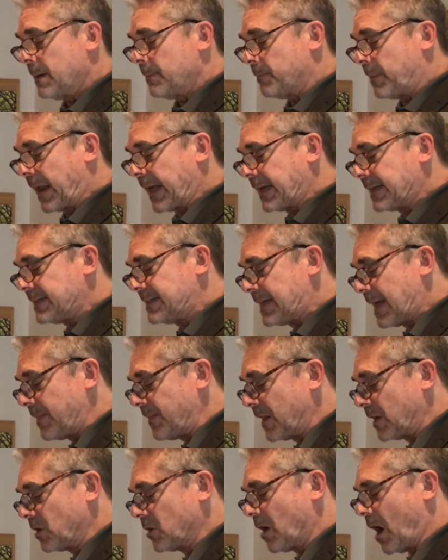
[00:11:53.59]
but I contend
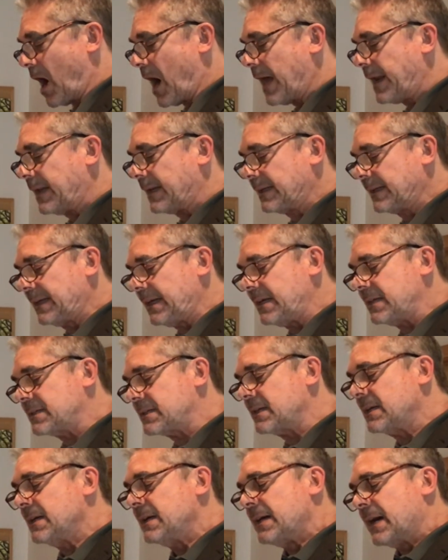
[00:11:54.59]
that God, at
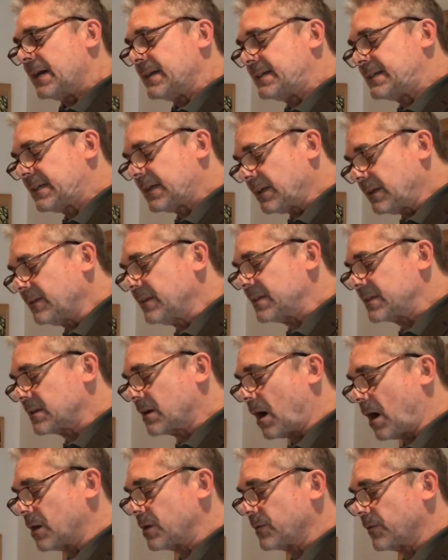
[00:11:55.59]
least until this
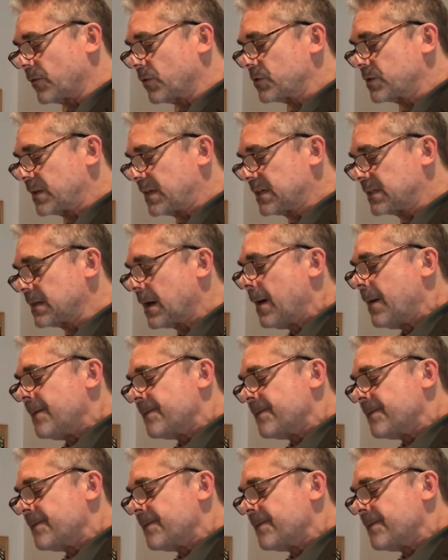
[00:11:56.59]
controversy is